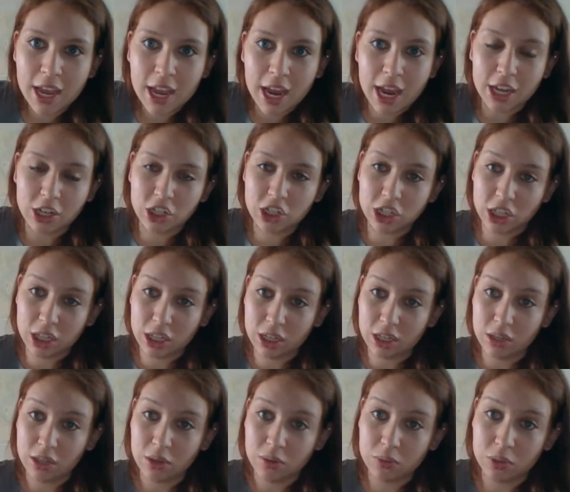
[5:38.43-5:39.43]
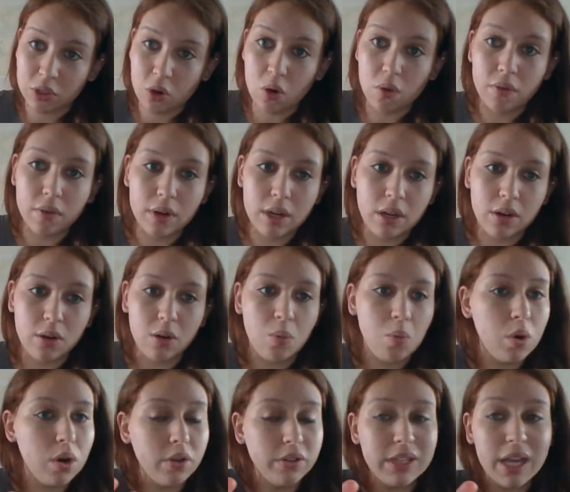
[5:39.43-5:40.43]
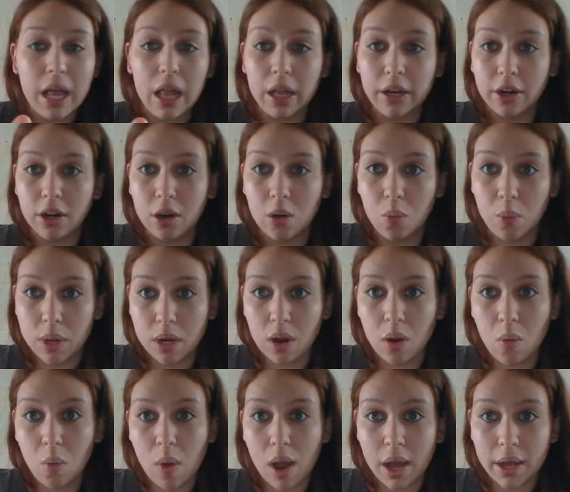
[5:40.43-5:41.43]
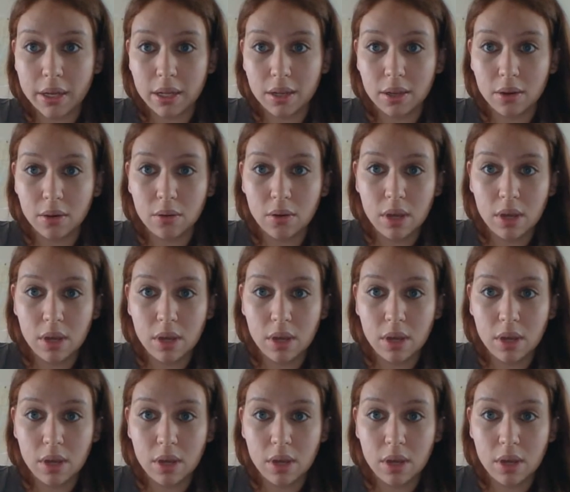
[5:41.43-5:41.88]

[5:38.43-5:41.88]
And she was overeager in her world telling her, we don't want you.